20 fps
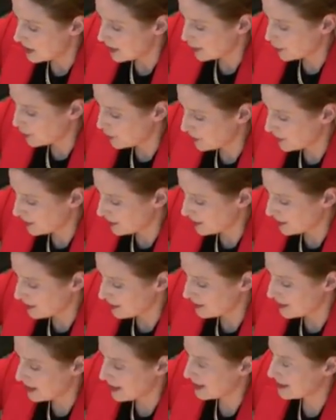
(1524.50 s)

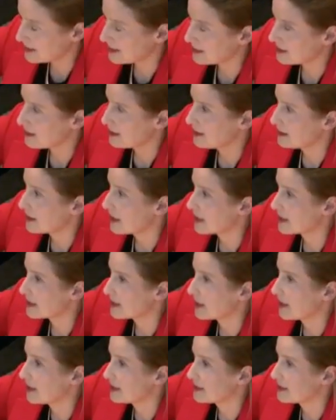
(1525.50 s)
arguing that in
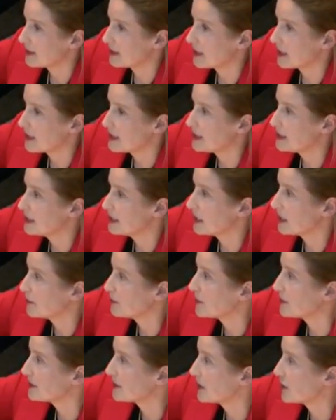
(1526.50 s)
that case the
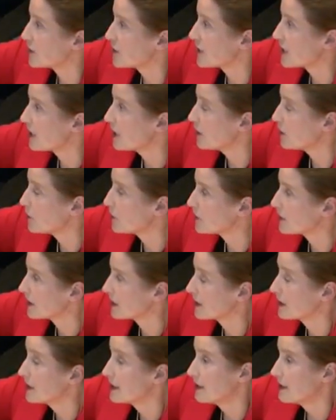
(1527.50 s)
99%
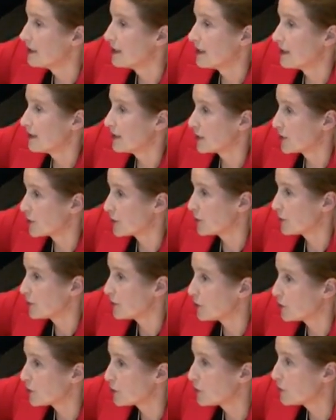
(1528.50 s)
shareholding, they
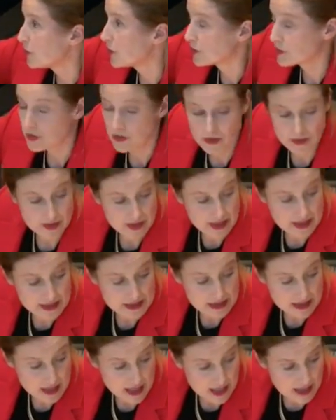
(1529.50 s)
showed you a quote on
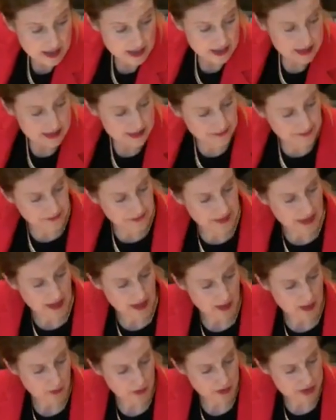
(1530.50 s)
their slide,
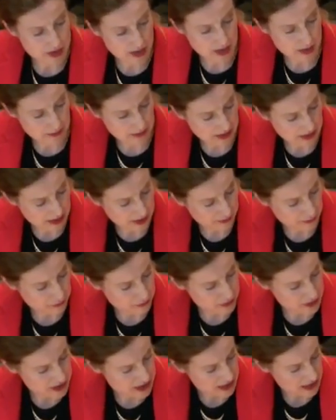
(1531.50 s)
which I believe
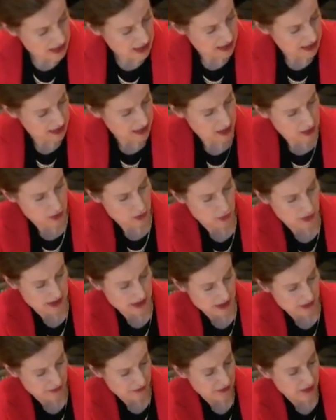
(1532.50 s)
was slide
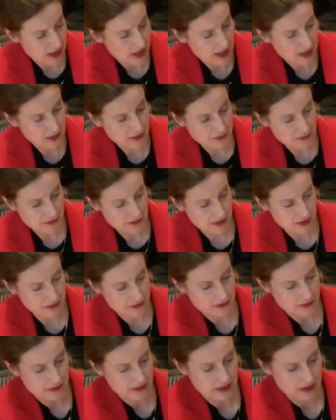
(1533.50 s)
25,
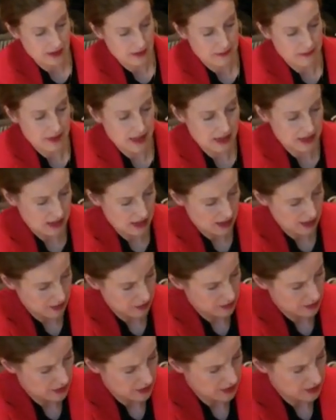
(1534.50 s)
if my
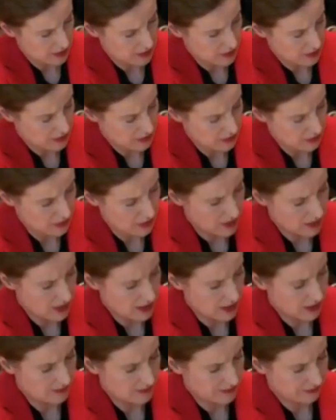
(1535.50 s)
count is not wrong.
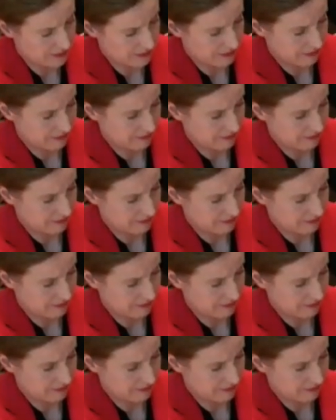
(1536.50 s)
Uh,